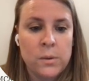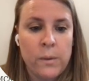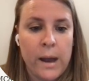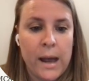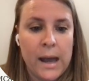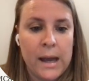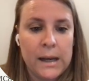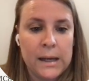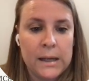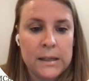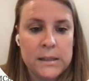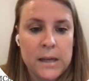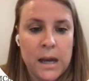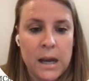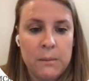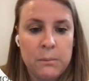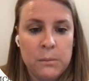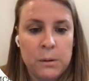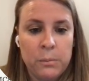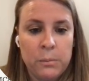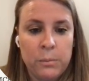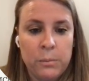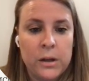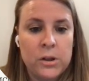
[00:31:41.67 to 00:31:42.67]
So
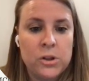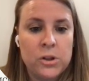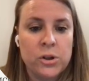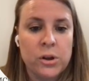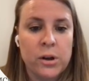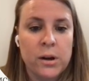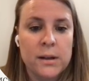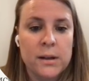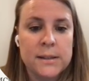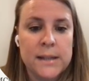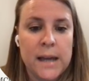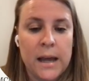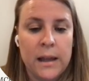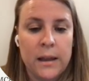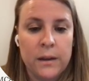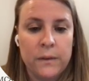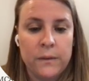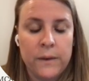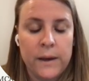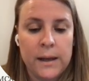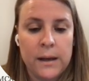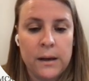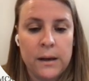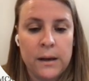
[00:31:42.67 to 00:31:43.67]
anytime your blood sugar is
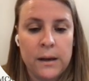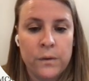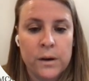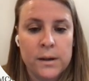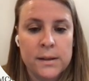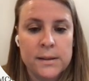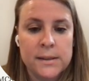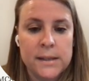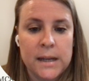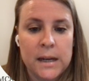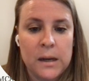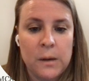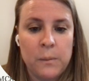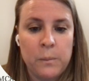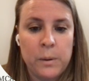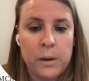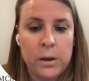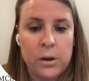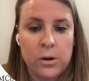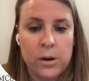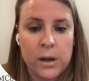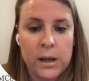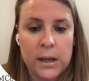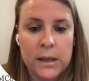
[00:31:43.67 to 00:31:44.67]
elevated for extended
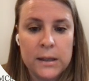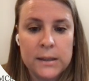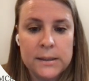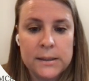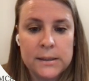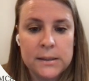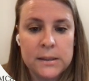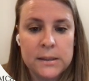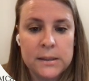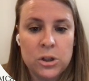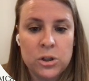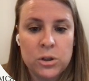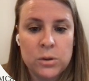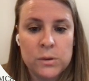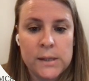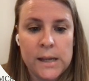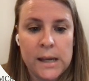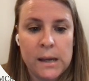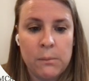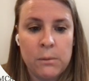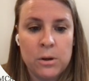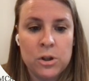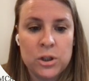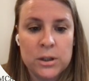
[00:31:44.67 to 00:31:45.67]
periods, tissue
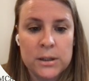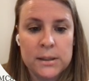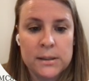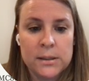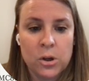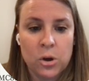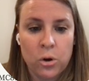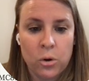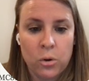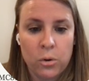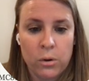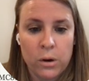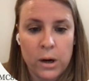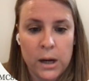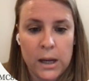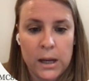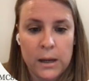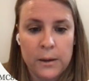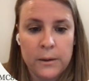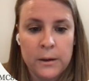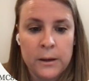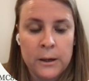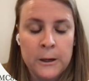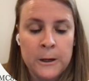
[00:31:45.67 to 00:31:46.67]
damage is
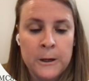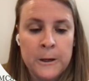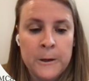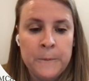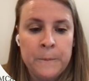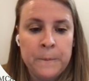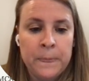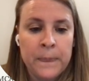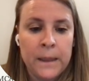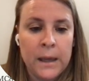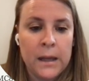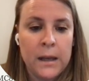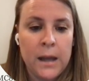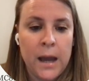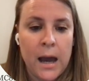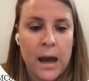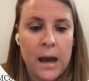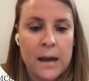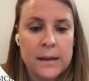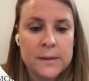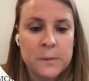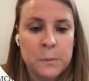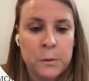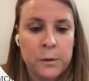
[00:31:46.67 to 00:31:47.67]
occurring. In
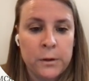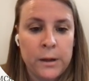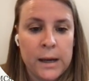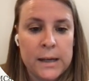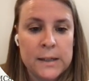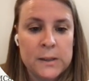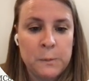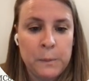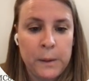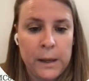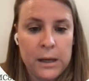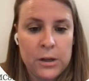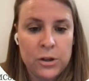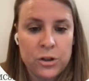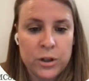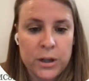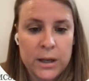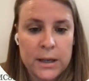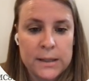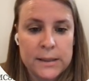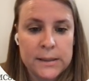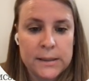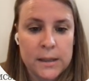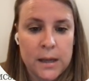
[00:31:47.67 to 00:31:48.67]
hospitalized
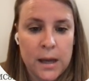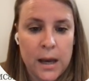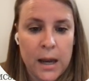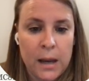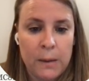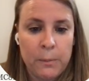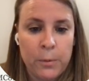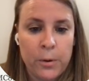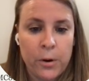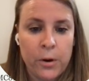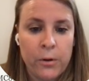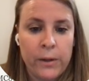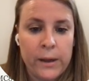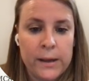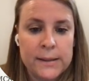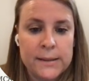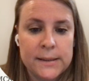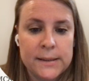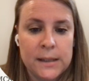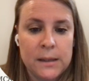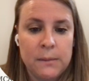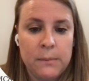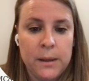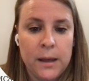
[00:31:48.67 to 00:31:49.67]
patients,
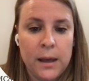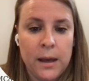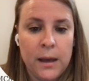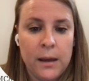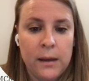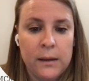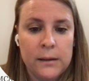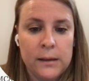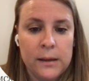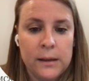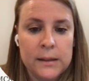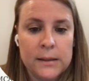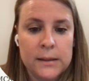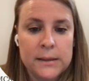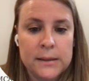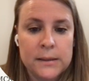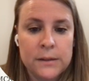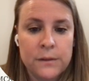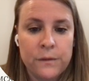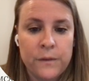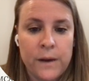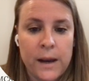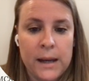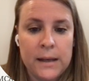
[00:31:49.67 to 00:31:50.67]
hyperglycemia is
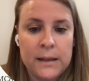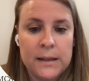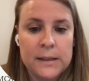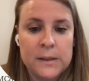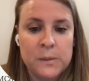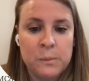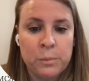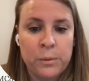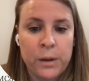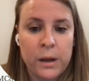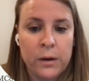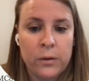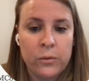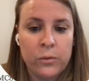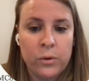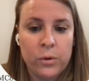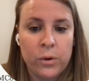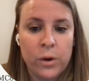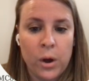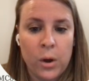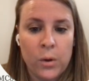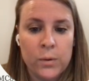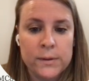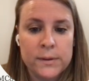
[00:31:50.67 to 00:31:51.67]
defined as blood
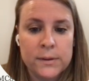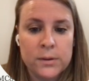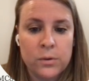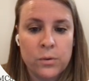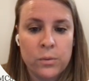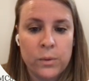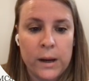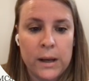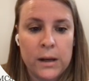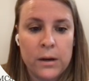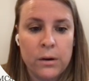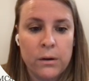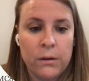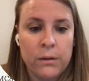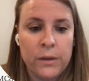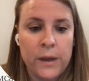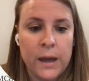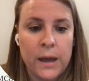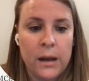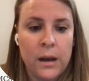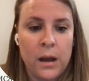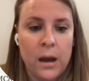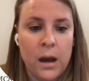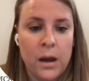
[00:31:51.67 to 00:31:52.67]
glucose greater
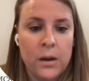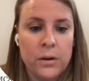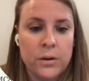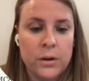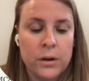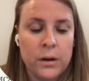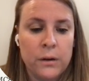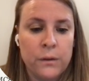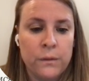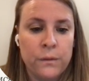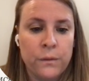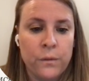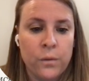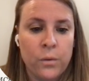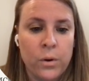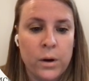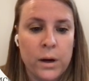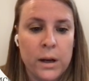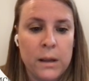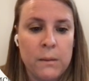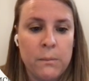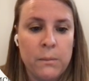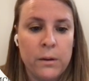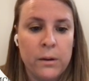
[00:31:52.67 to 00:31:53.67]
than
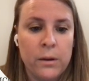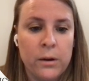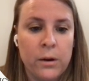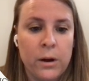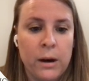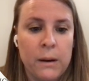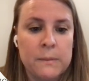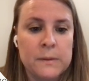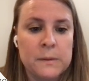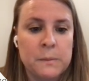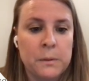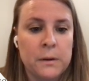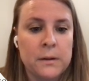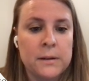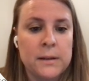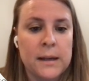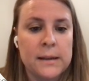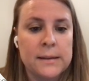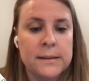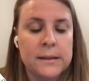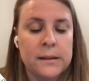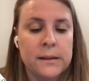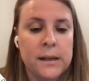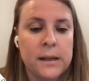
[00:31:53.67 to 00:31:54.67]
140 milligrams per
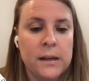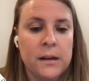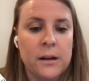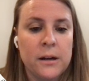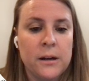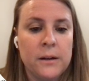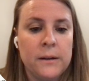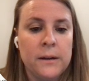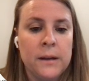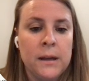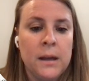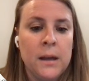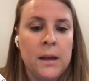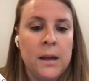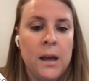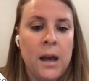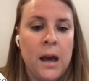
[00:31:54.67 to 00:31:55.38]
deciliter.